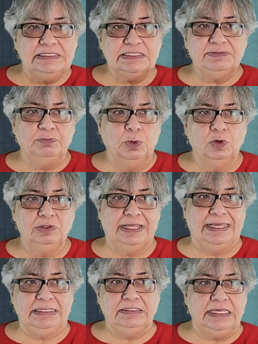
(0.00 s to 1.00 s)
is more
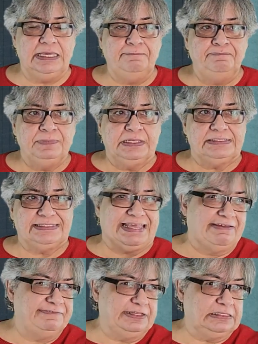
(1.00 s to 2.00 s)
like the
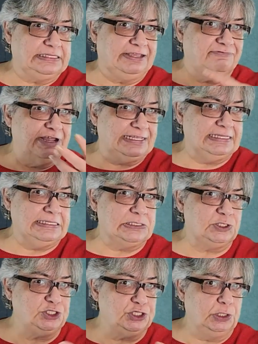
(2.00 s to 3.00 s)
scaffolding,
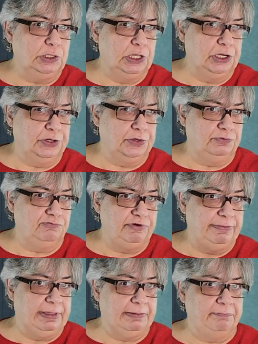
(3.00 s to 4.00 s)
readiness to learn,
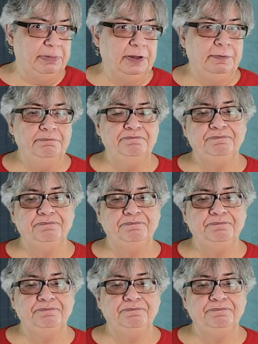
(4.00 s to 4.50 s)
remember?